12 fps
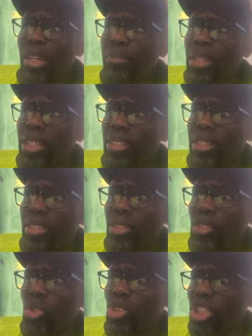and stability,
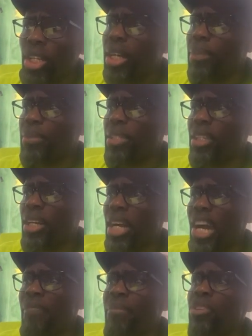social
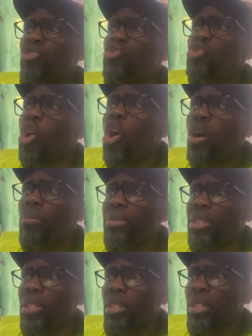capital have been
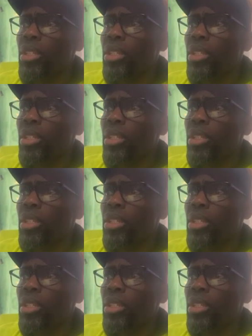robbed,